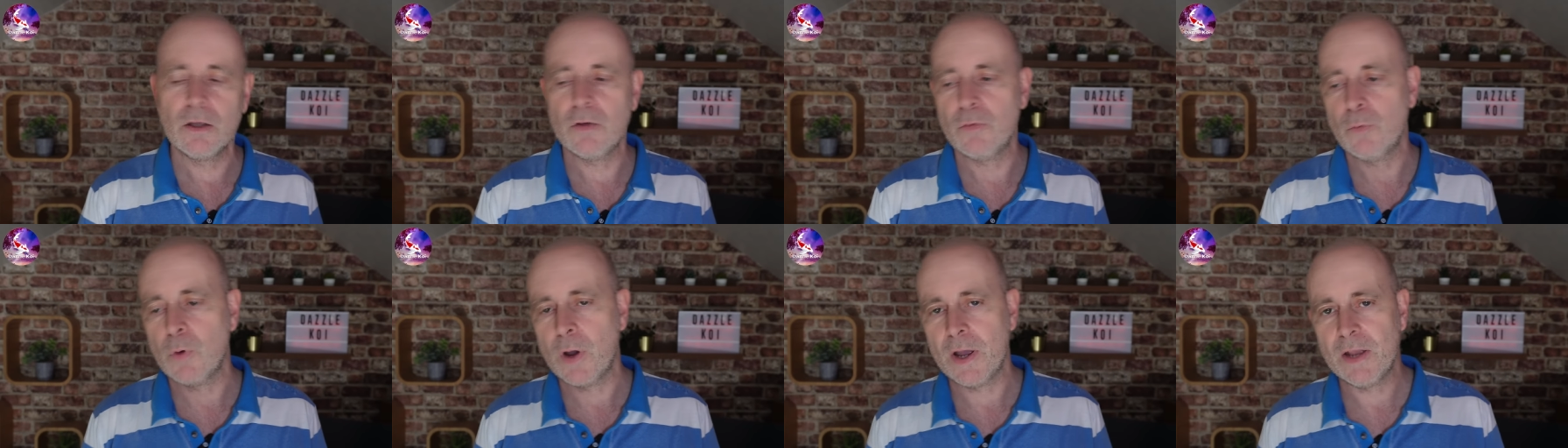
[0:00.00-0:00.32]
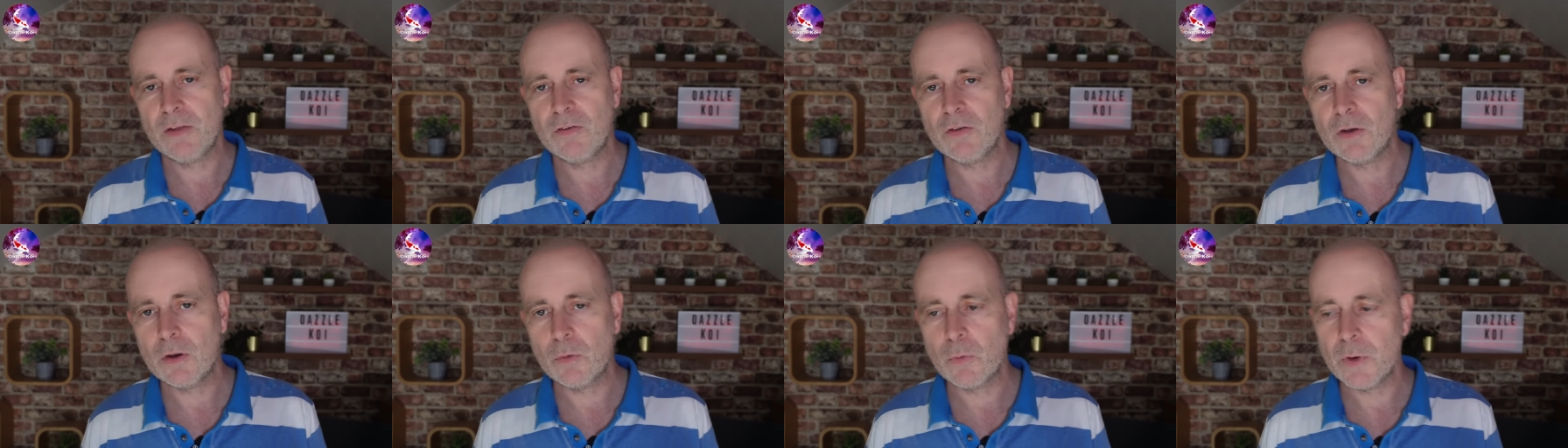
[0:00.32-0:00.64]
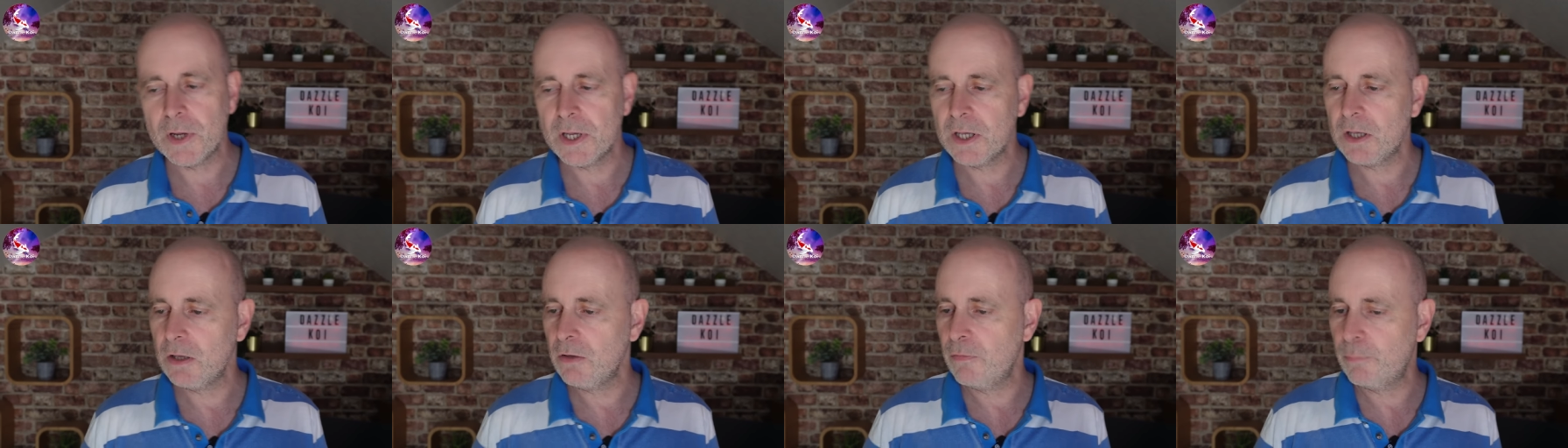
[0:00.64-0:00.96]
you've waited a
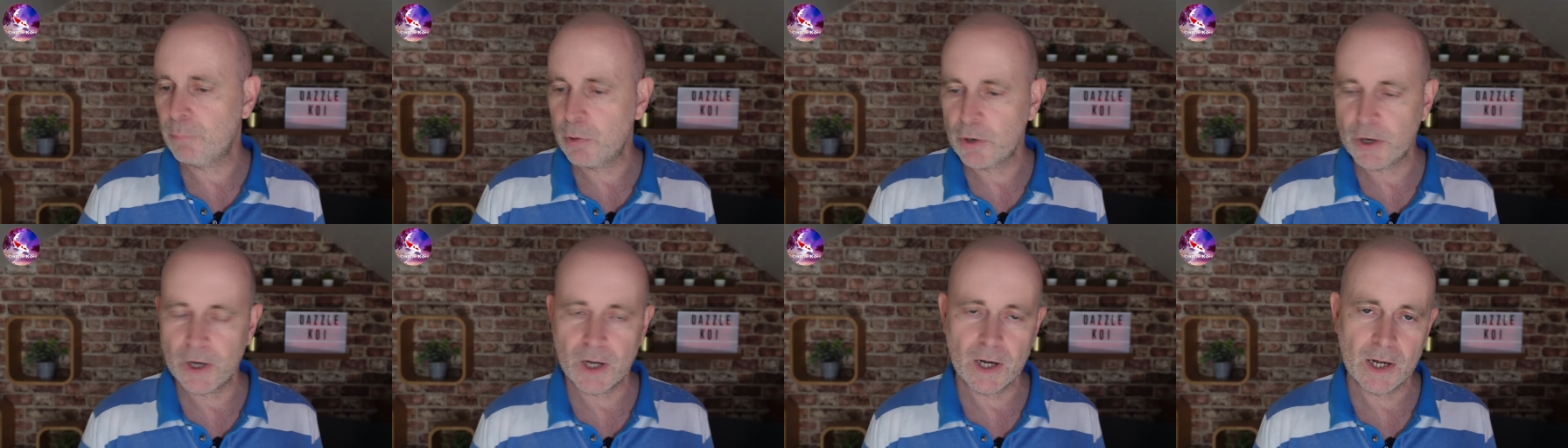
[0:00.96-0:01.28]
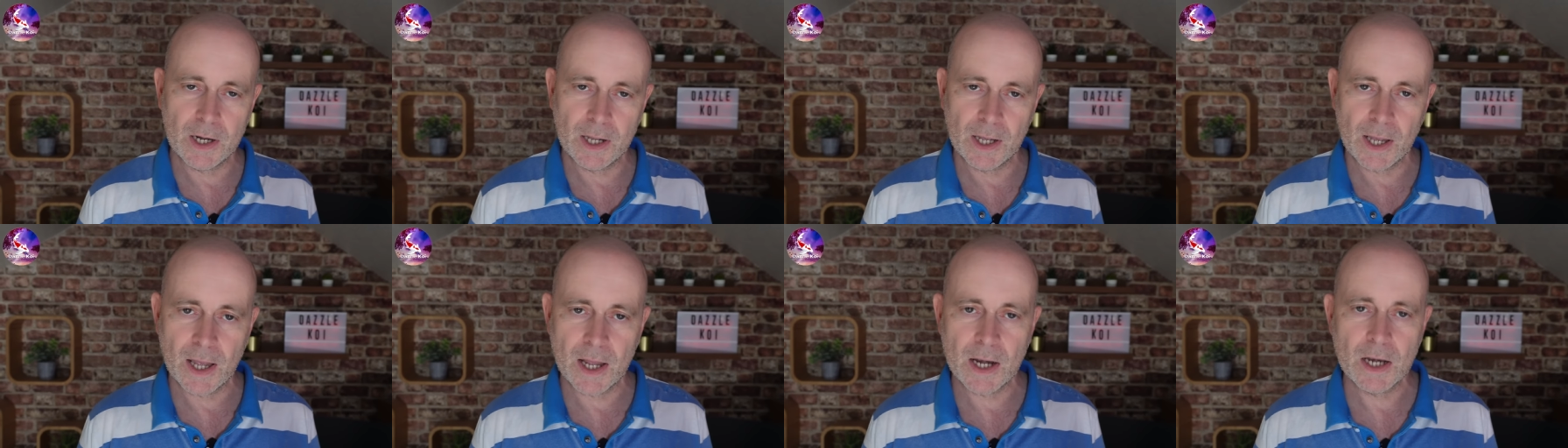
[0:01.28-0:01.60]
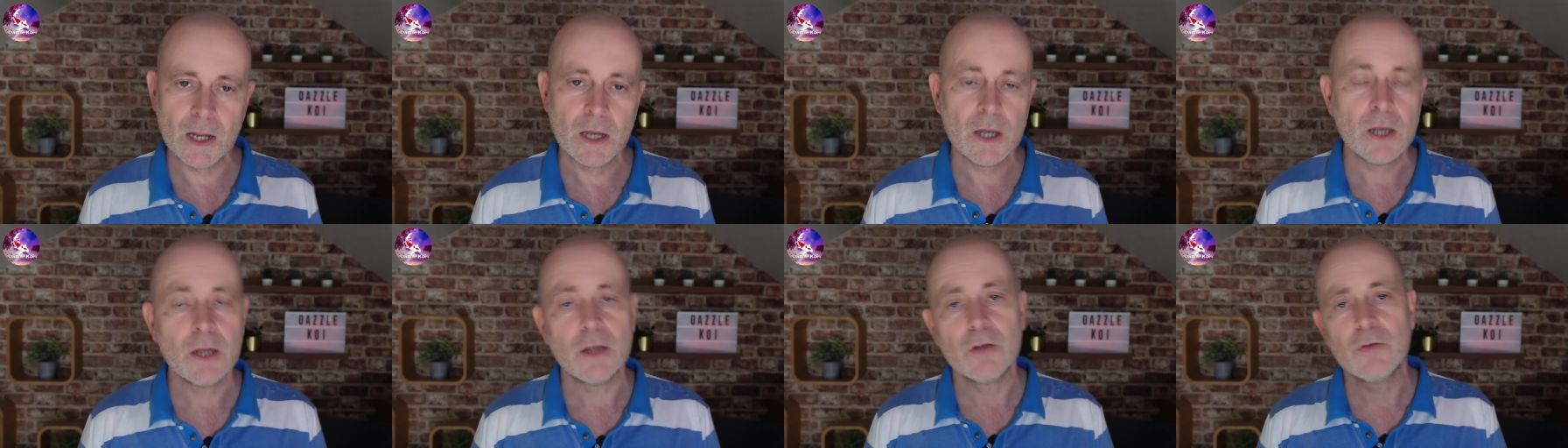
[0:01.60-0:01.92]
week, you've put it in
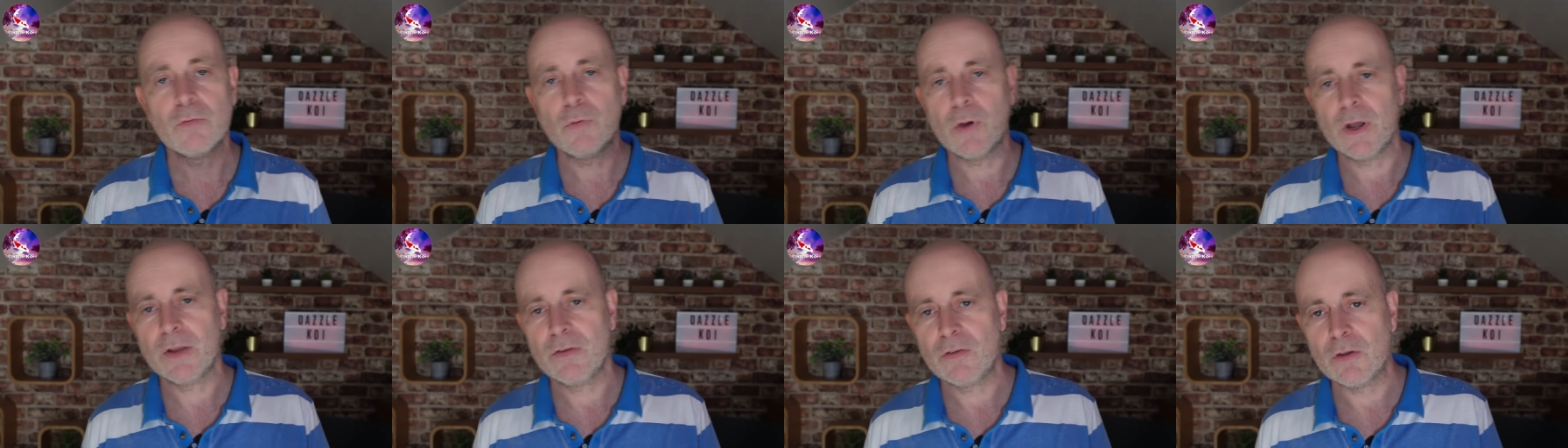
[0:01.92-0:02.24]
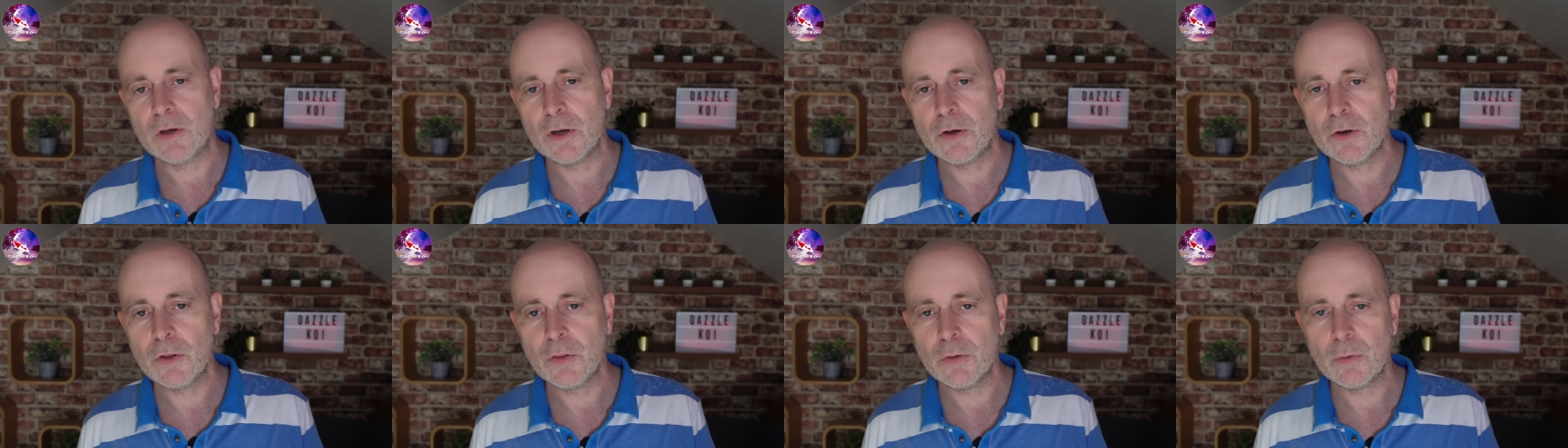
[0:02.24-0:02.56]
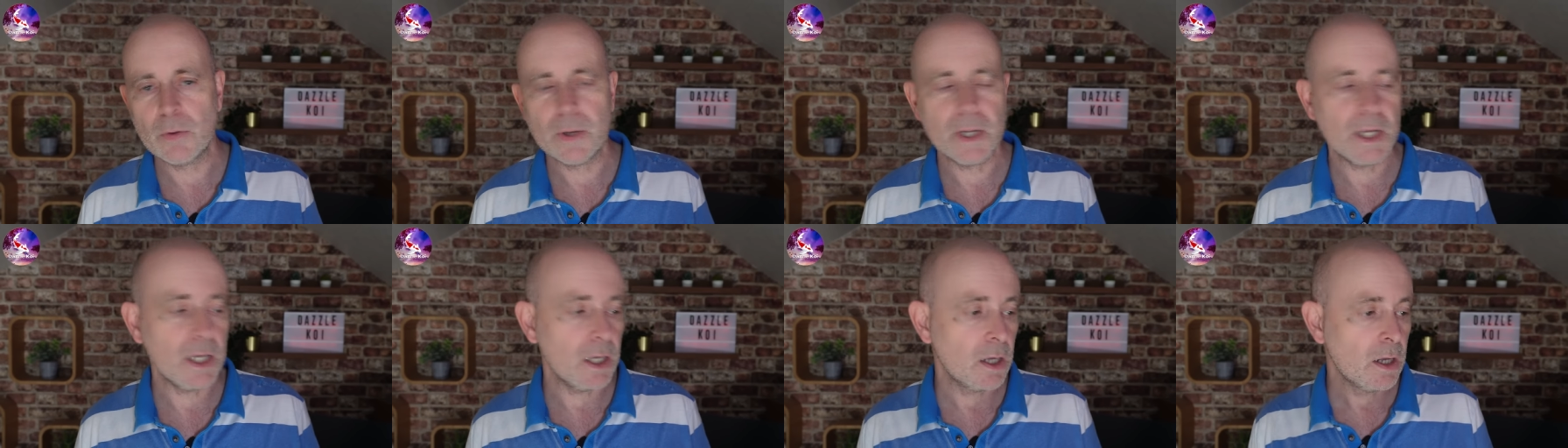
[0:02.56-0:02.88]
again, you've waited another
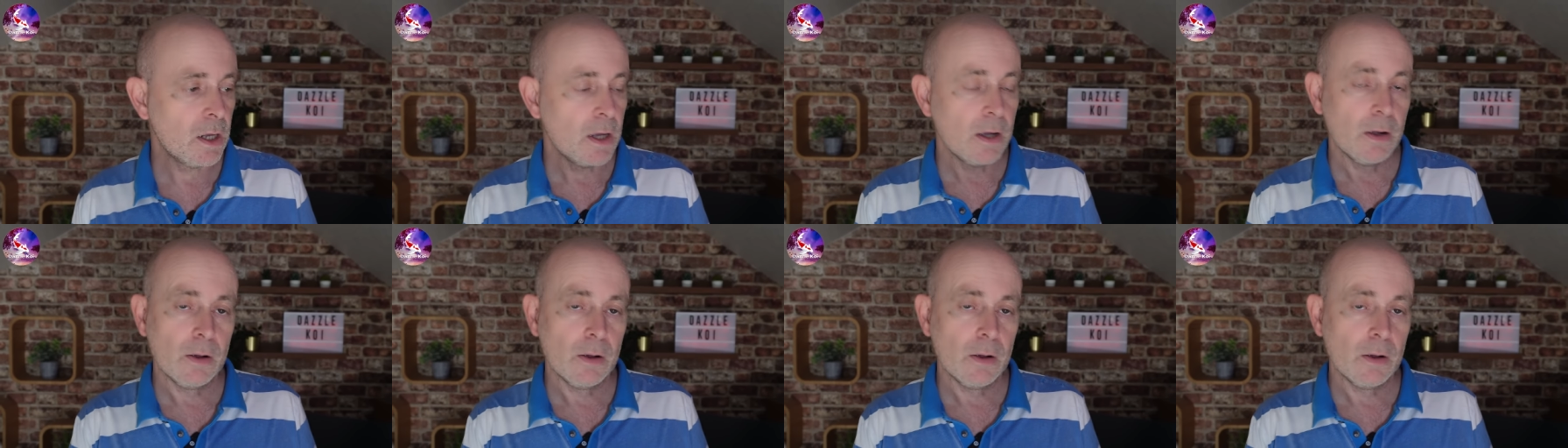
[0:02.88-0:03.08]
week,